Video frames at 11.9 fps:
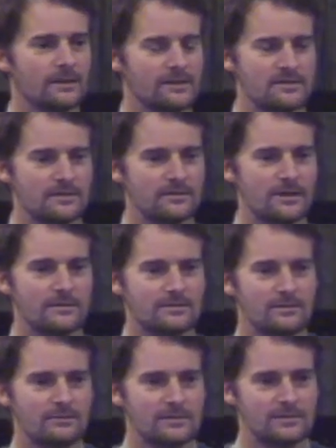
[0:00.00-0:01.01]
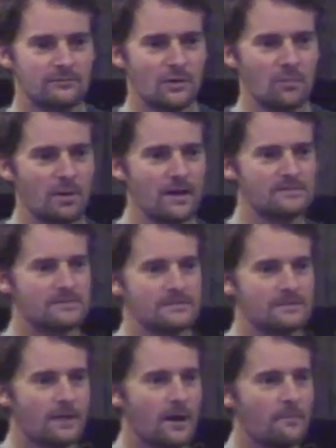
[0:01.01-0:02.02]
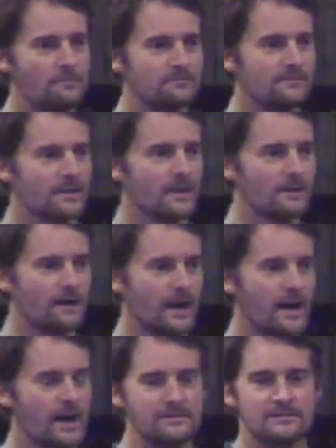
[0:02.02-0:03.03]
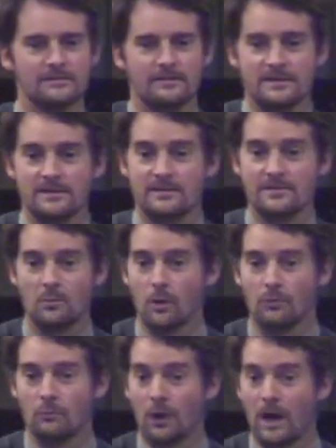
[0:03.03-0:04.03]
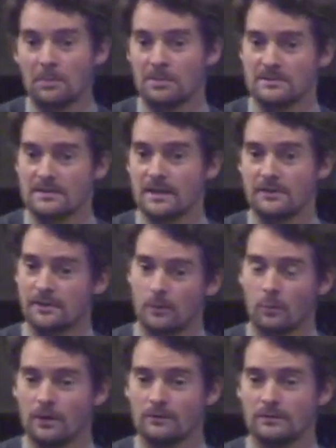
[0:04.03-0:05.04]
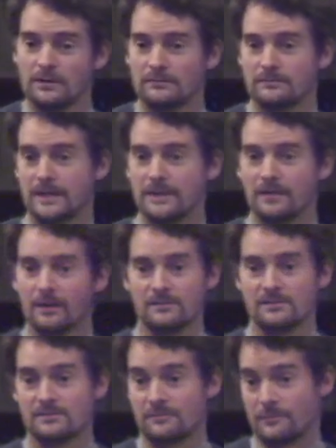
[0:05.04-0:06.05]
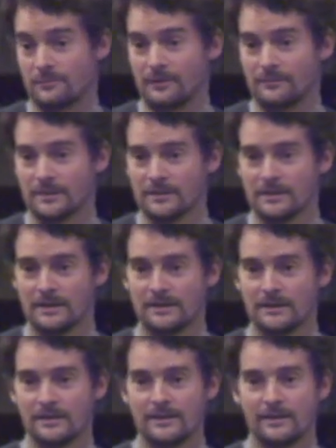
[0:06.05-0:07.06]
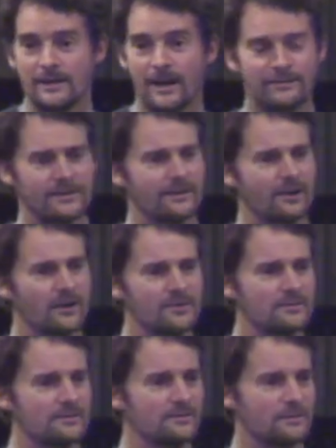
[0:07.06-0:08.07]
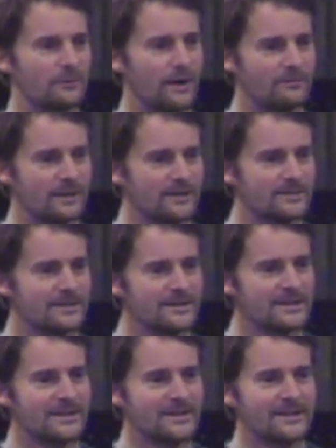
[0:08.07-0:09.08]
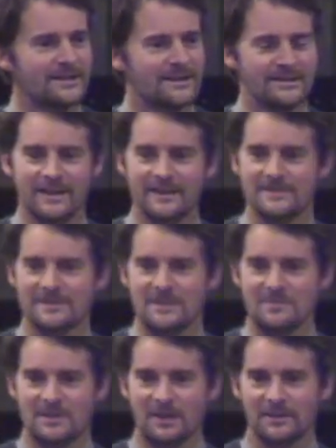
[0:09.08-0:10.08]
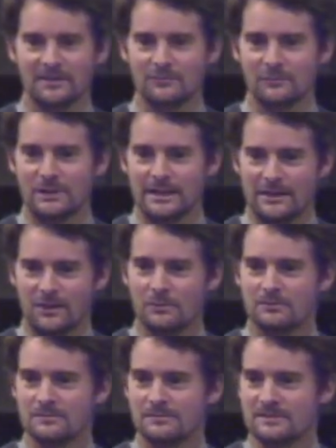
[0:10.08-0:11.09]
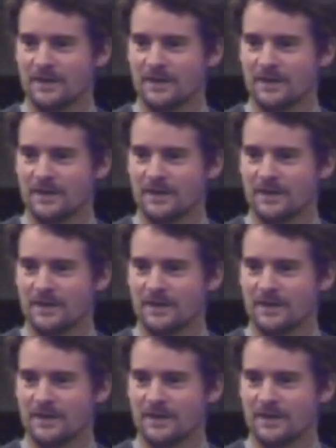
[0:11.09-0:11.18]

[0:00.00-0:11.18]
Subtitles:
I do. Yeah, it's a real place. And they say, so what happens there? And you go, well, it lasts forever. And they go, forever? That seems like a really long